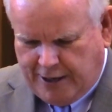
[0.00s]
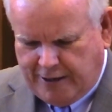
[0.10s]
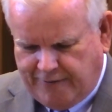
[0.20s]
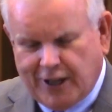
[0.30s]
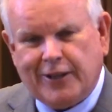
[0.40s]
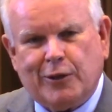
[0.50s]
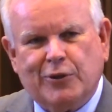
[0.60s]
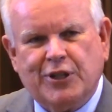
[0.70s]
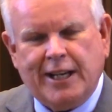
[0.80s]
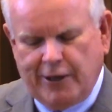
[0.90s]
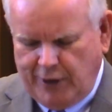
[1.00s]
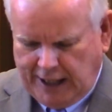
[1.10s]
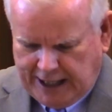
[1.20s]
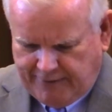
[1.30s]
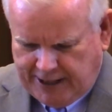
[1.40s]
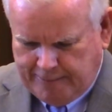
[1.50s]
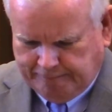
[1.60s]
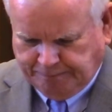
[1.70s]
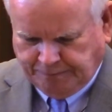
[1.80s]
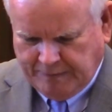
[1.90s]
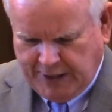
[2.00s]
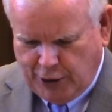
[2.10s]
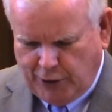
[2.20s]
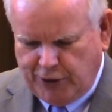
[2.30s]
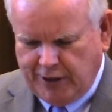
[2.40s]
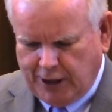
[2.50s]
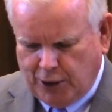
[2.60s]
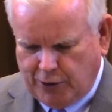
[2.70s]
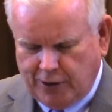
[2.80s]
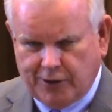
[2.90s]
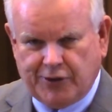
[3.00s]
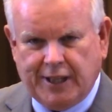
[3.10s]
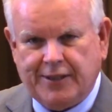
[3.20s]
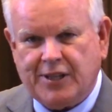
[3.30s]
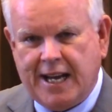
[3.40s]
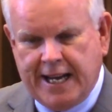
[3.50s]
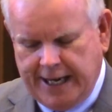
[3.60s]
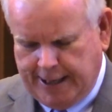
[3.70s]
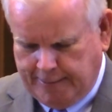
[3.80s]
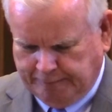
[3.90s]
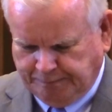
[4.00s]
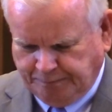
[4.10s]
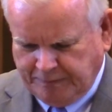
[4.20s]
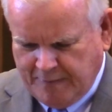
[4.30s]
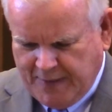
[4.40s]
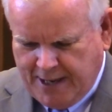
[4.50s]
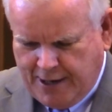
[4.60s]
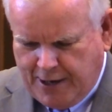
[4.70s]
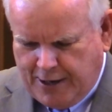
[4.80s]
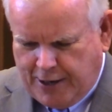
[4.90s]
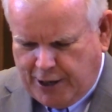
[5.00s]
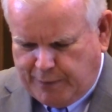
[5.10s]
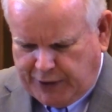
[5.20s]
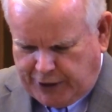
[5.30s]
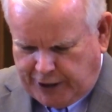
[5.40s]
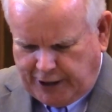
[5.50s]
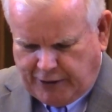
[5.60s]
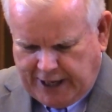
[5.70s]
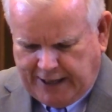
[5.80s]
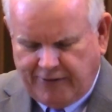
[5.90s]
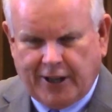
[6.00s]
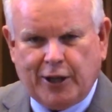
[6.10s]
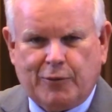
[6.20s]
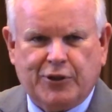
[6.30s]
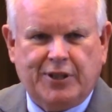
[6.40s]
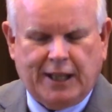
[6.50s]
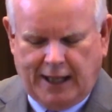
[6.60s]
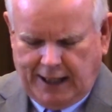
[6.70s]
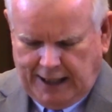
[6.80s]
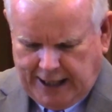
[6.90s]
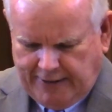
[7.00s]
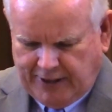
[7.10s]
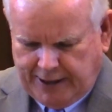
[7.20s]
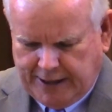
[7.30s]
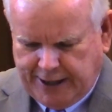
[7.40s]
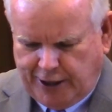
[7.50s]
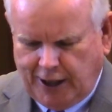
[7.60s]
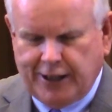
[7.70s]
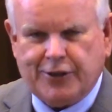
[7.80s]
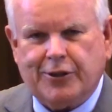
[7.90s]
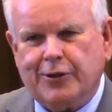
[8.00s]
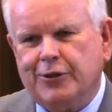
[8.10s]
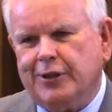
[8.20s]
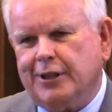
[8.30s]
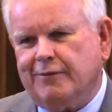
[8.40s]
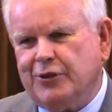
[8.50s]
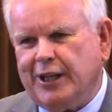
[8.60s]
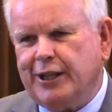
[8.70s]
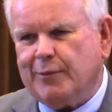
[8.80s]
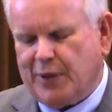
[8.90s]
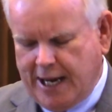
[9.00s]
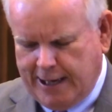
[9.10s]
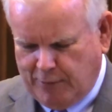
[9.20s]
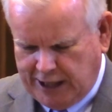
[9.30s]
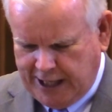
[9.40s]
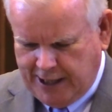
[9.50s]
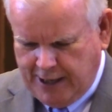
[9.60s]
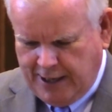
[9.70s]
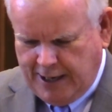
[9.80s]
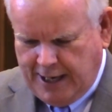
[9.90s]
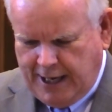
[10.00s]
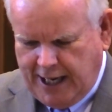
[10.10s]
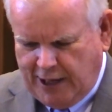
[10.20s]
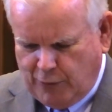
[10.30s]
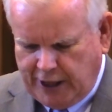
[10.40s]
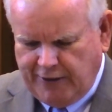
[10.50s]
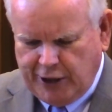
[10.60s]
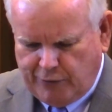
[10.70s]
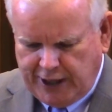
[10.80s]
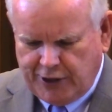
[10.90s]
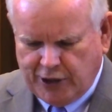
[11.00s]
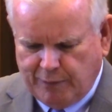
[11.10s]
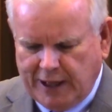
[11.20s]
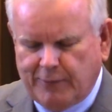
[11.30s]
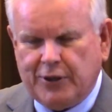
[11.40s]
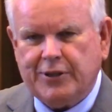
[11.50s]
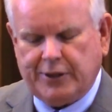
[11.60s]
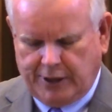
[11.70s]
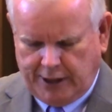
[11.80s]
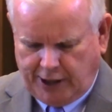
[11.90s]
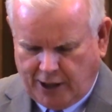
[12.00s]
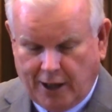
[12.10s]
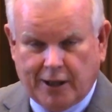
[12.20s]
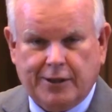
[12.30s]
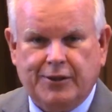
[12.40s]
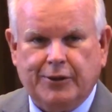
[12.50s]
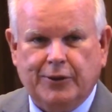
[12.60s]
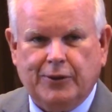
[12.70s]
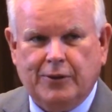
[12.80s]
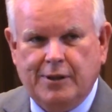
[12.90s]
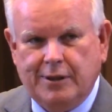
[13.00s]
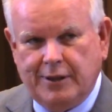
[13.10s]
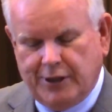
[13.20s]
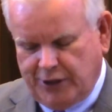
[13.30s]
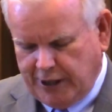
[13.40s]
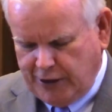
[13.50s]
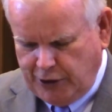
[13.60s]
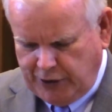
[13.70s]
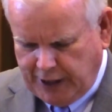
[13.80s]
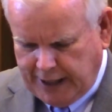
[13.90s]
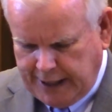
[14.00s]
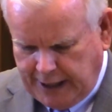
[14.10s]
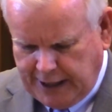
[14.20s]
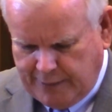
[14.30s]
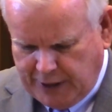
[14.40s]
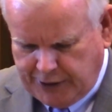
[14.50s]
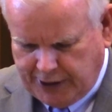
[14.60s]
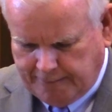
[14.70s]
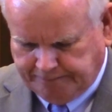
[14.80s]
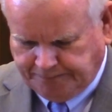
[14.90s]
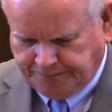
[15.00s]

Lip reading: Her father was Henry Levitt, known to the locals as Hen. Her paternal grandfather was Dudley Levitt, an early associate of Jacob Hamlin, and one of the original members called to the Southern Utah Indian Mission.